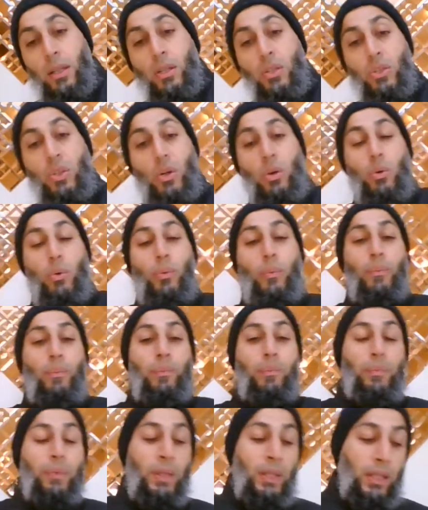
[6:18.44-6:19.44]
So
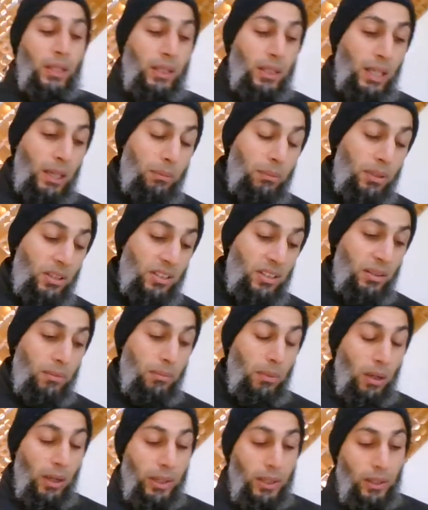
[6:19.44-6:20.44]
keep this in
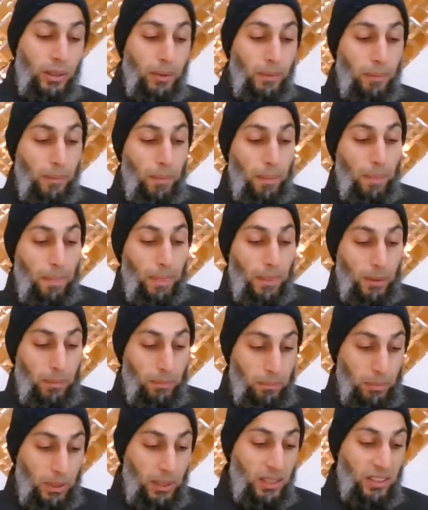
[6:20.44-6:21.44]
mind.
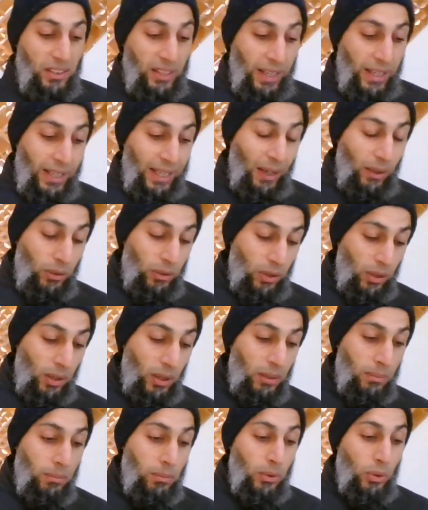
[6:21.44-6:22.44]
Please take out
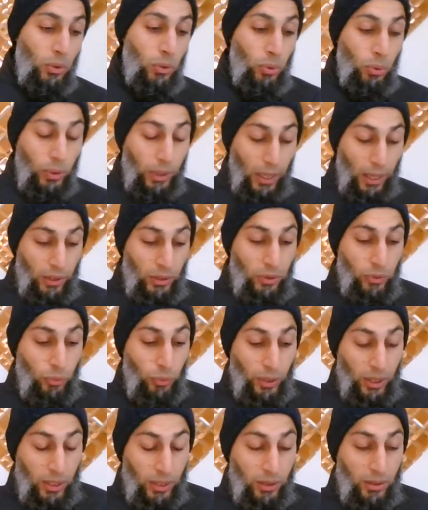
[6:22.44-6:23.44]
time, look,
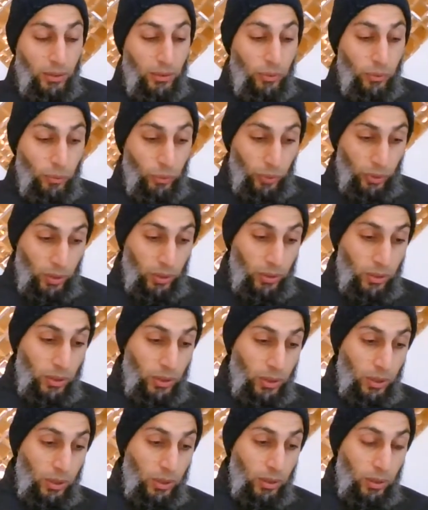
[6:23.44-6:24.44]
read, you know,
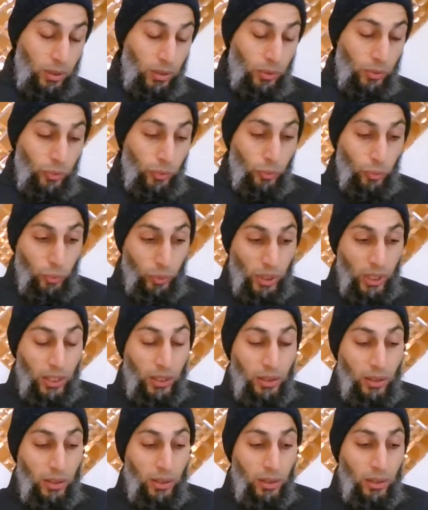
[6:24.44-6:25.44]

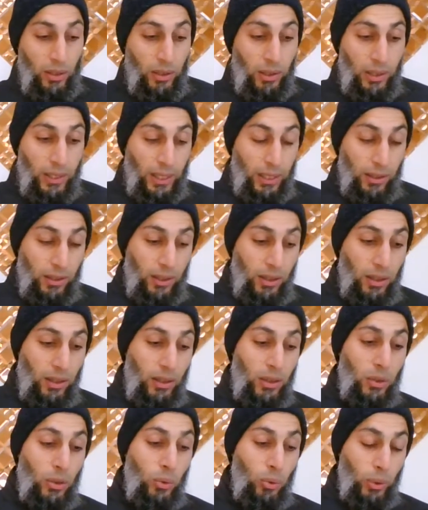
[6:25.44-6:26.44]
read the
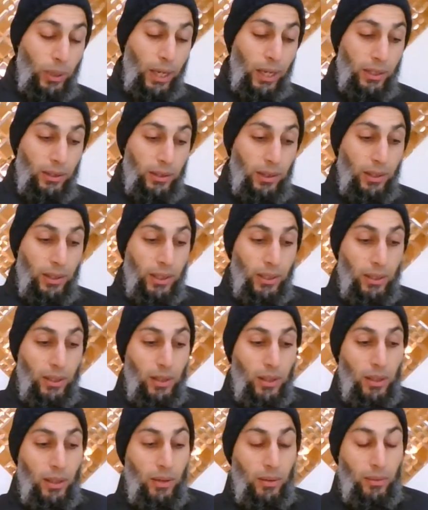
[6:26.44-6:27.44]
letter, look at the
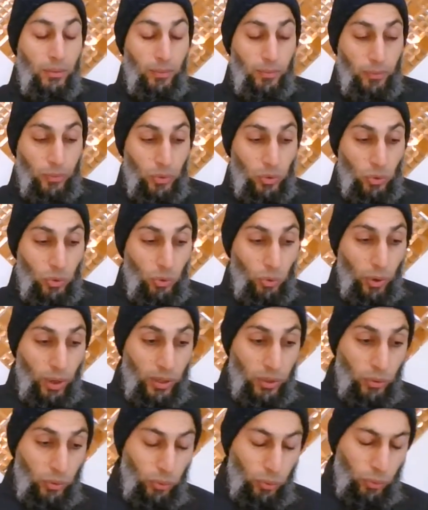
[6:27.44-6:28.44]
letter,
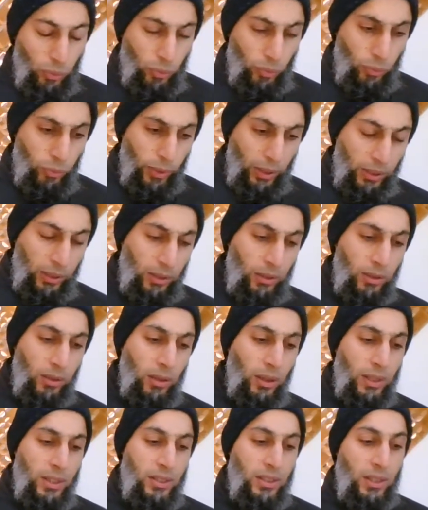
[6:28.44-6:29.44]
try to
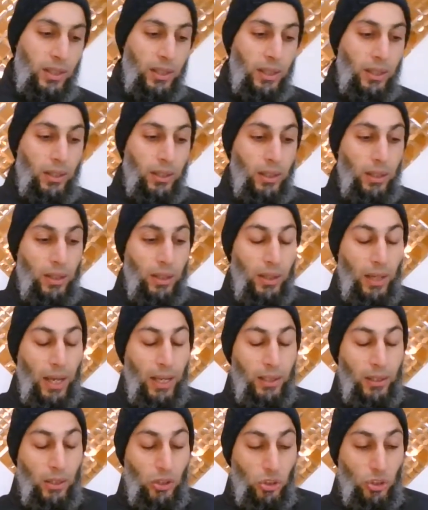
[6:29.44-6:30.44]
recognize the letter
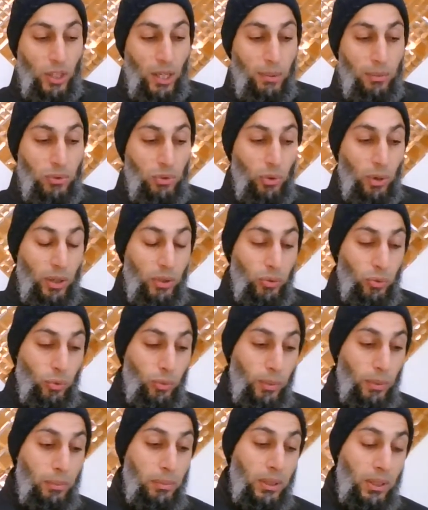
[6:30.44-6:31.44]
and the shapes, try to
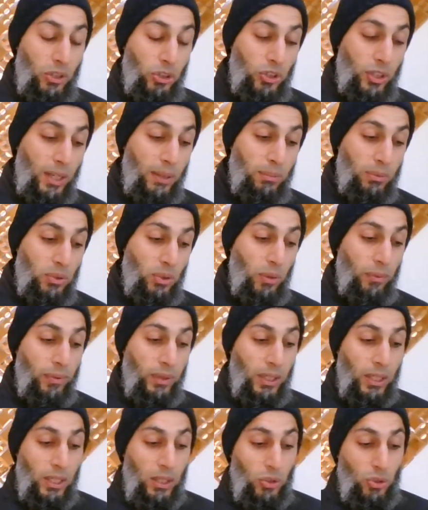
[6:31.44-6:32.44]
remember the shapes of
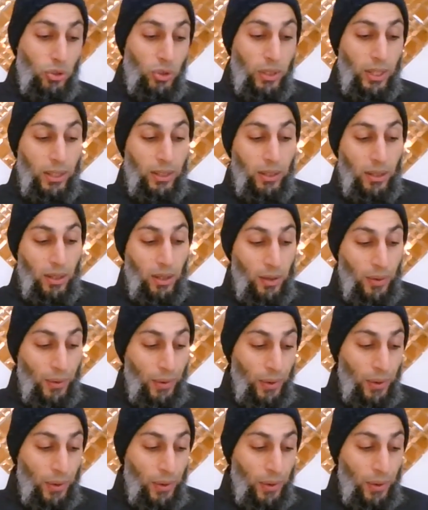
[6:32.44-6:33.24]
each letter,